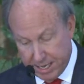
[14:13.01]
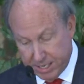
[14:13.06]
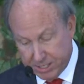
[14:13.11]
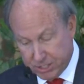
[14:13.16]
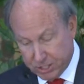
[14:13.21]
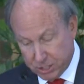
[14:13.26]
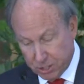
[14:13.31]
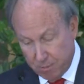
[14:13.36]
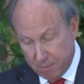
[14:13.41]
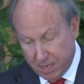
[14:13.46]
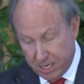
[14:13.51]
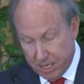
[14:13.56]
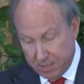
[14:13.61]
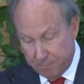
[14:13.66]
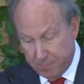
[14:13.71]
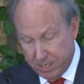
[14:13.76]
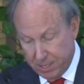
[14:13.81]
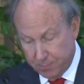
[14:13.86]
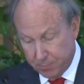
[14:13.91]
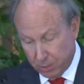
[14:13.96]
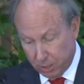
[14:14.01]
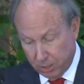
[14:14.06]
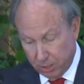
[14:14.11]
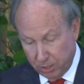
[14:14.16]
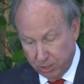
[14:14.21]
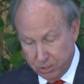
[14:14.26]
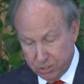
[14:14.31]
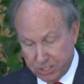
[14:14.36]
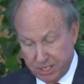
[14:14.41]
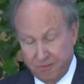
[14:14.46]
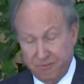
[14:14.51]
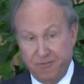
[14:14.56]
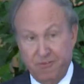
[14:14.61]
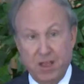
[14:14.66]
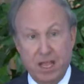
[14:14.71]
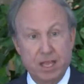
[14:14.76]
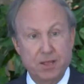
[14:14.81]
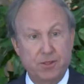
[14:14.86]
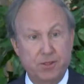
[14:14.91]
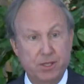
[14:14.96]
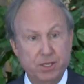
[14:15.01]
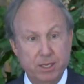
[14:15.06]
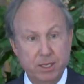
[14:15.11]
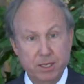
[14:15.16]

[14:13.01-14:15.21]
as so many people are losing faith